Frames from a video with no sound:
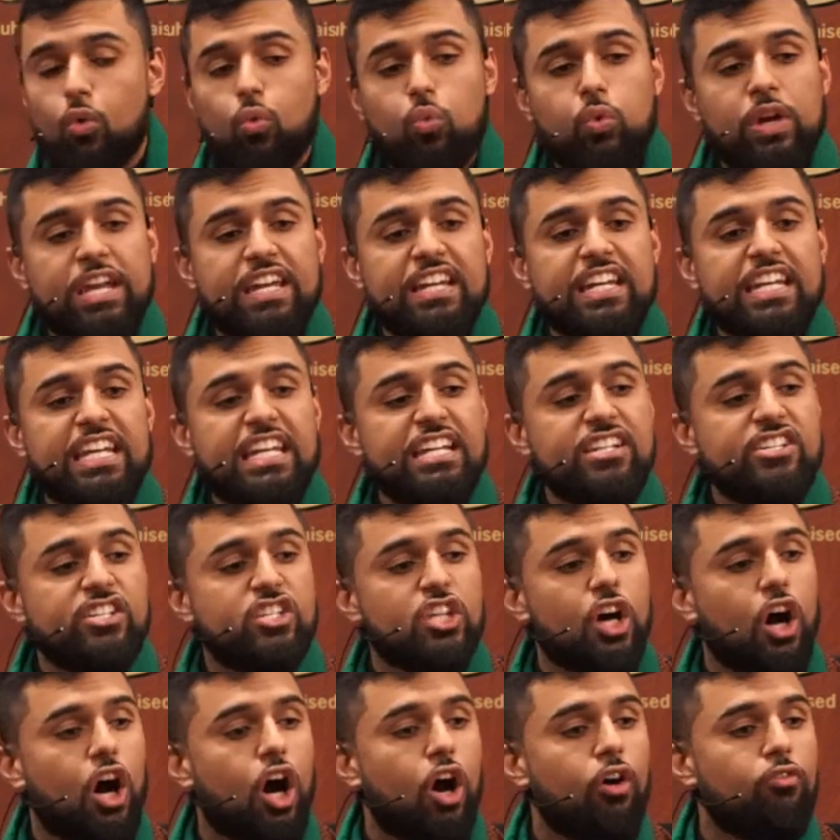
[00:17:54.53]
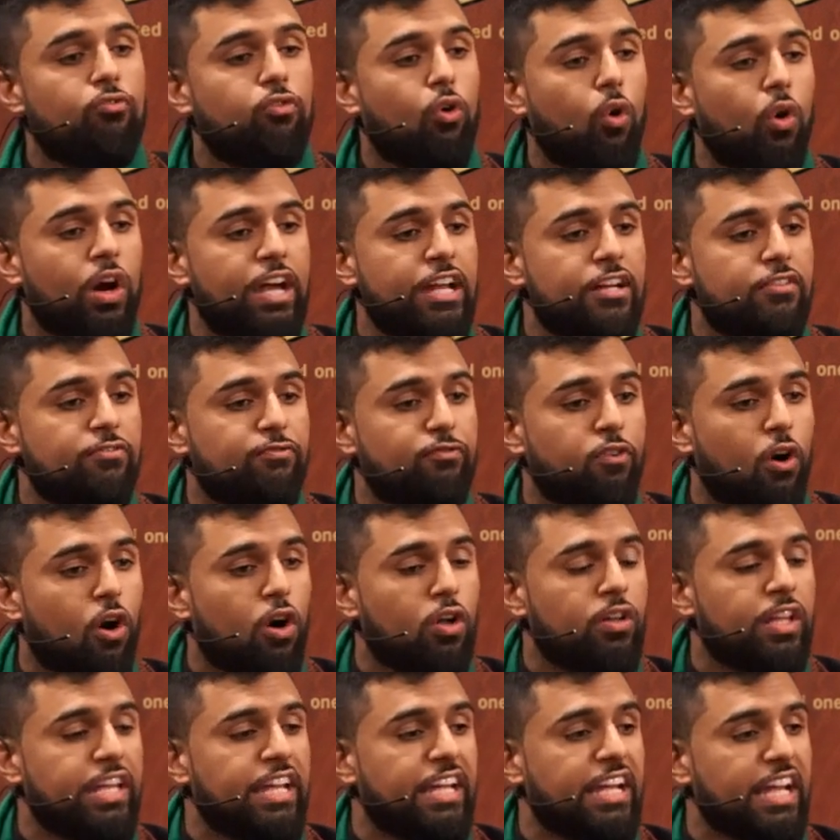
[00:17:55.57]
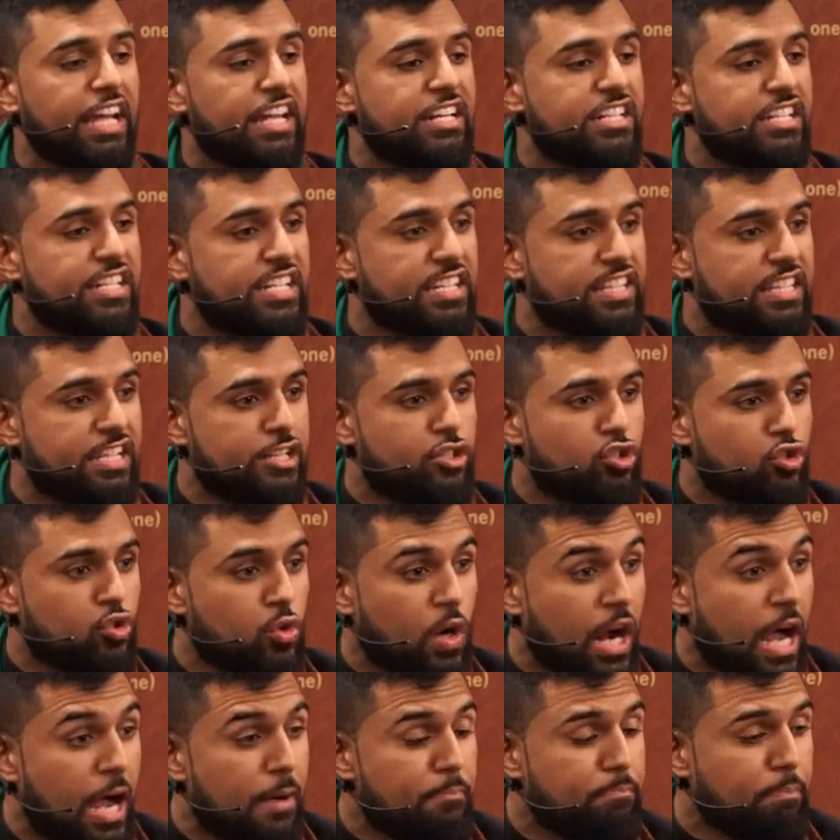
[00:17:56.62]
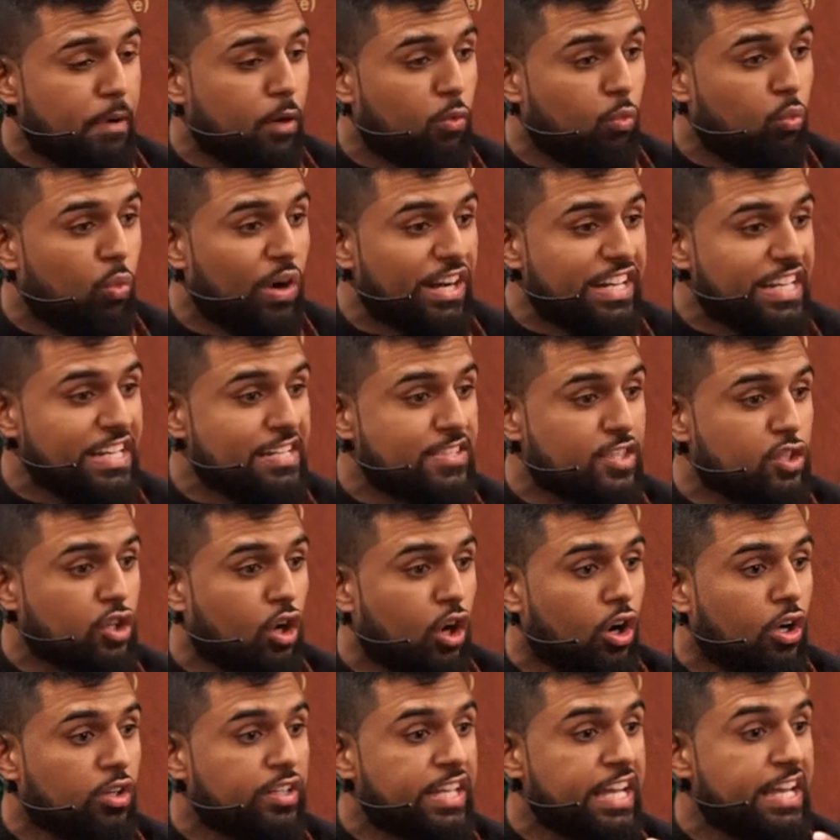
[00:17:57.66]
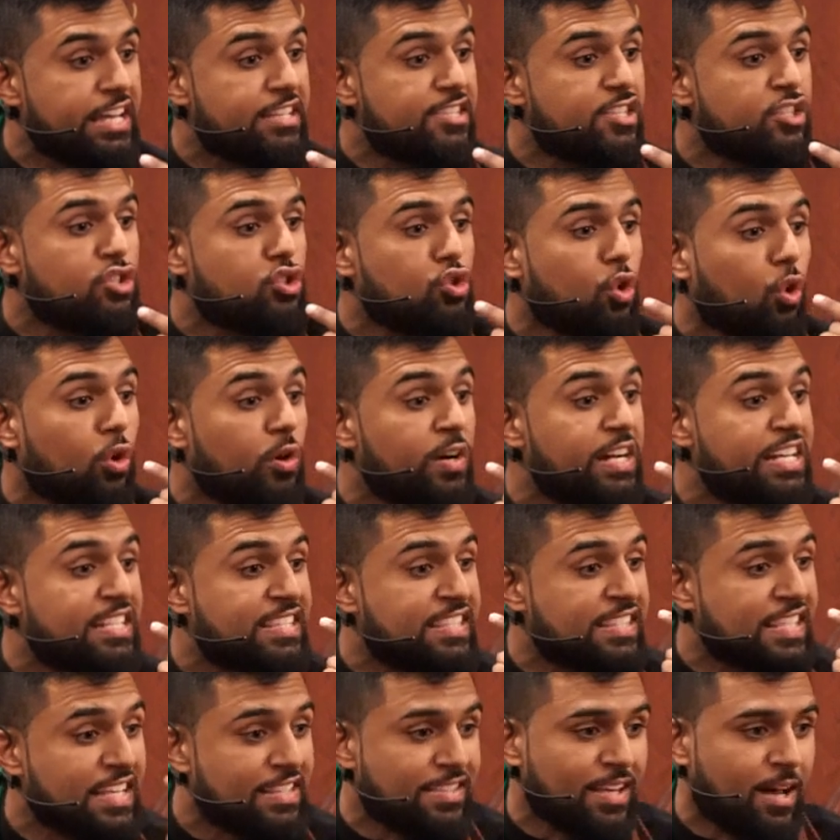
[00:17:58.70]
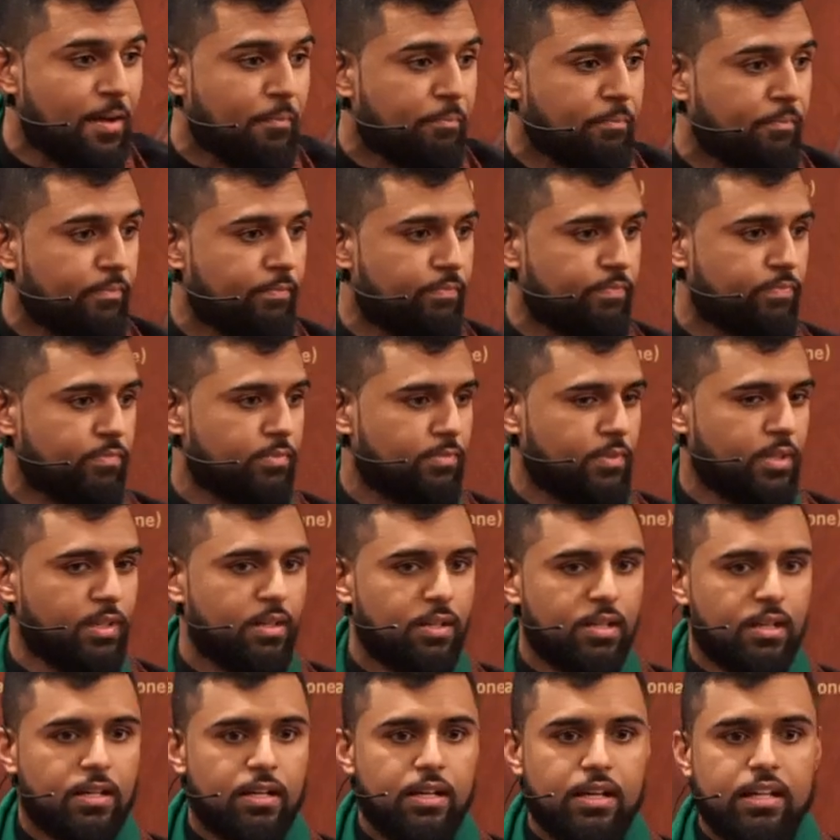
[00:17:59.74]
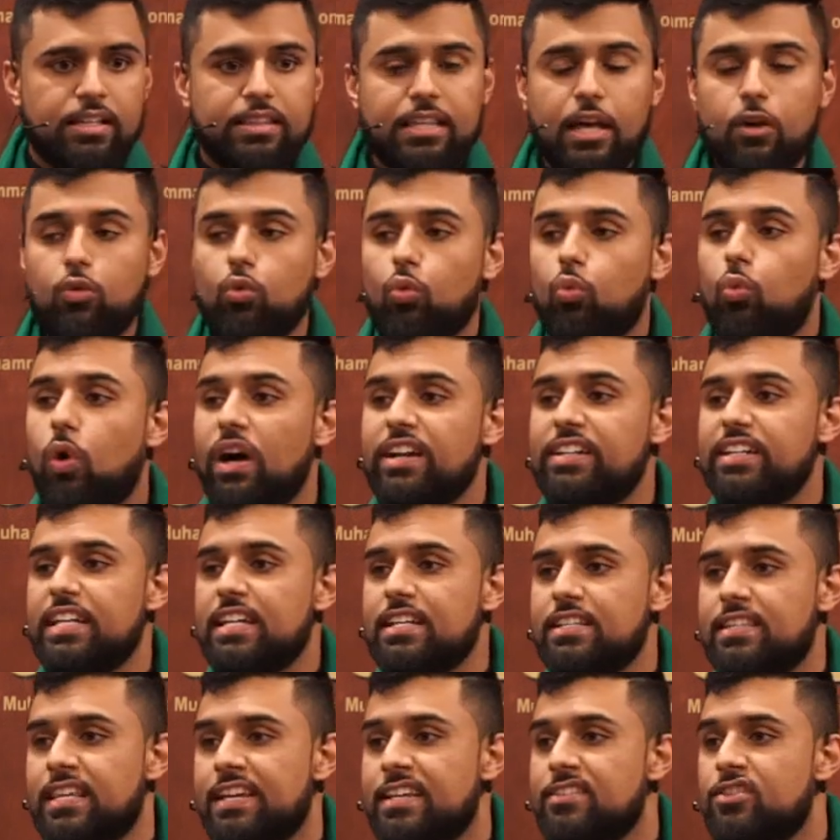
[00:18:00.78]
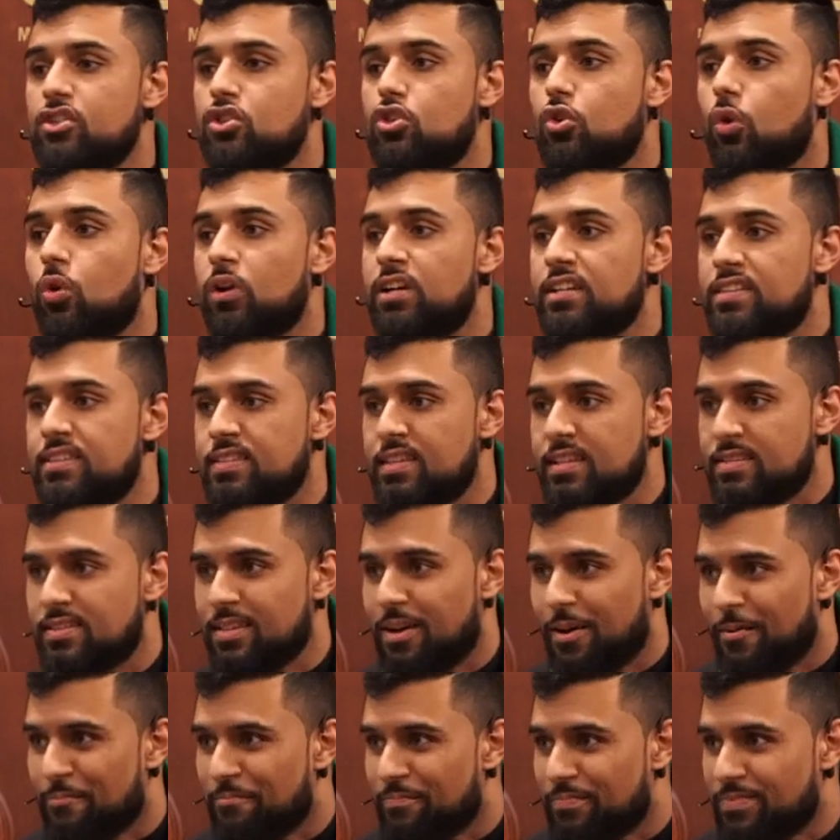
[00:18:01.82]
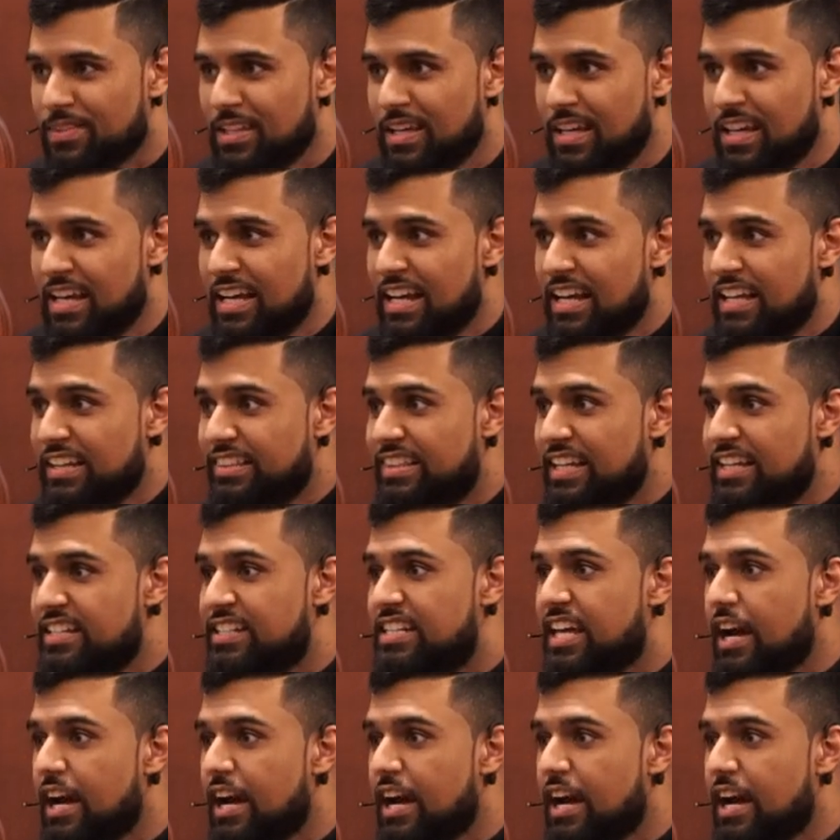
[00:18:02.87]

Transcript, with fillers: we need to avoid falling into the trap of what is called historicism. Then, what is historicism? The